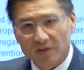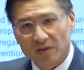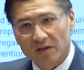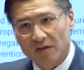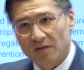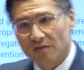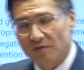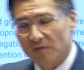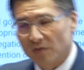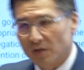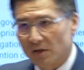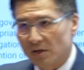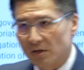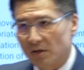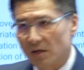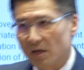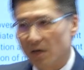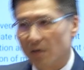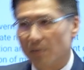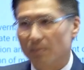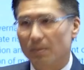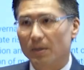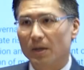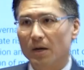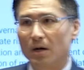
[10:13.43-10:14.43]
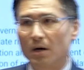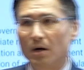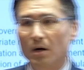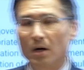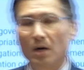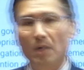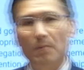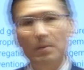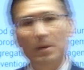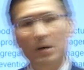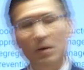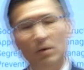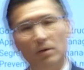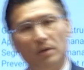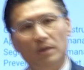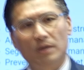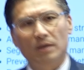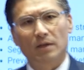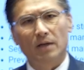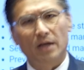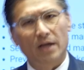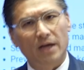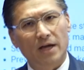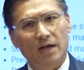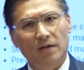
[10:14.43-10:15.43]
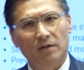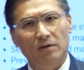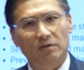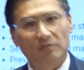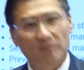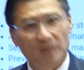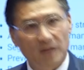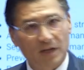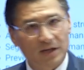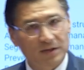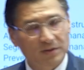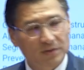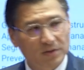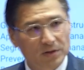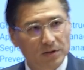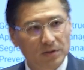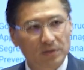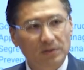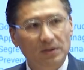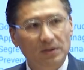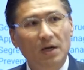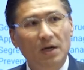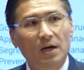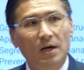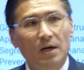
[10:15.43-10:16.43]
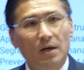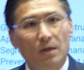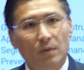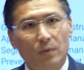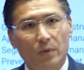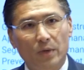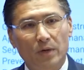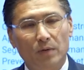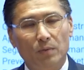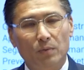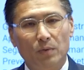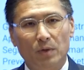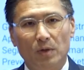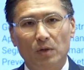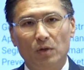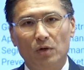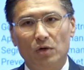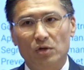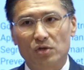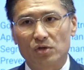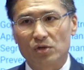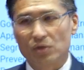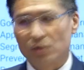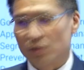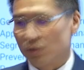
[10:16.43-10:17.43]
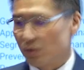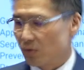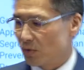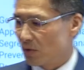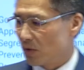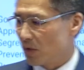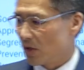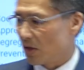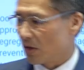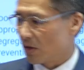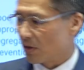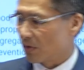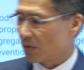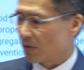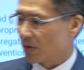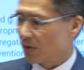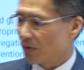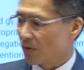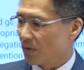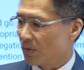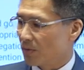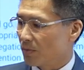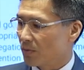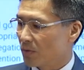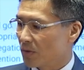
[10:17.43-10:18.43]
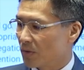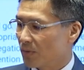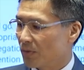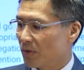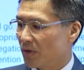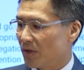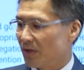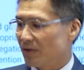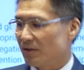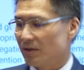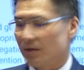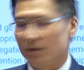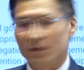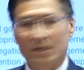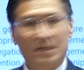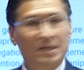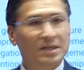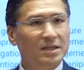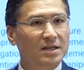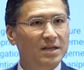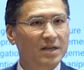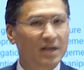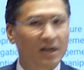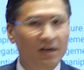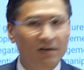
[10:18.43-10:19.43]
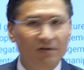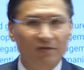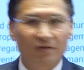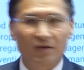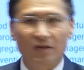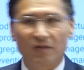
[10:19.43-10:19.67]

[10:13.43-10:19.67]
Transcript: I think about end of last year, we launched 2 crypto asset ETF.